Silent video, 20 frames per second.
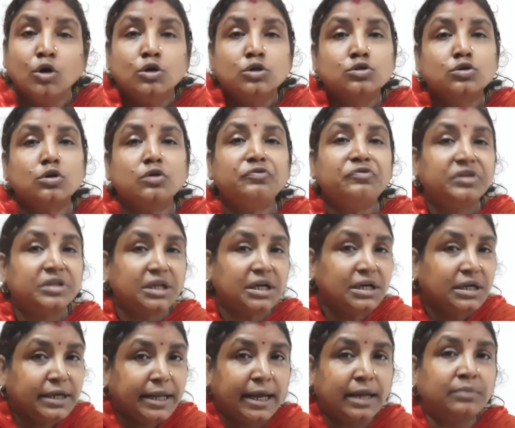So
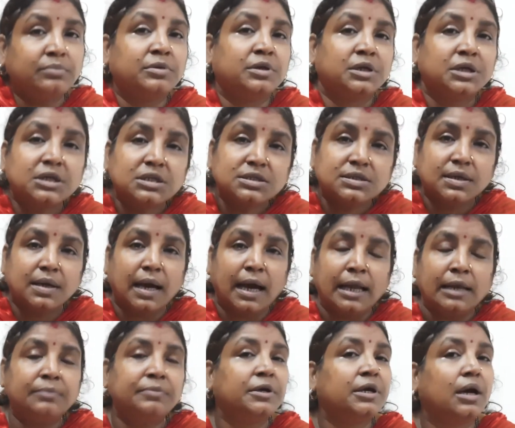within 10 minutes,
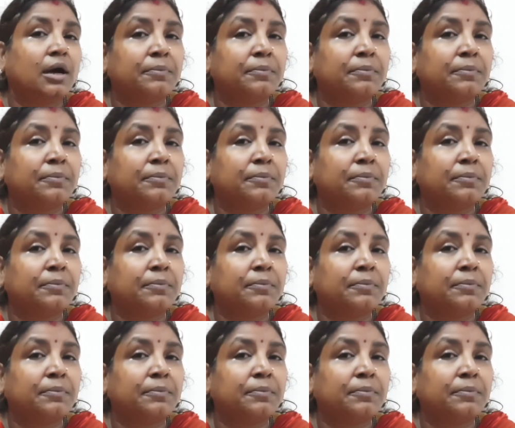I'll be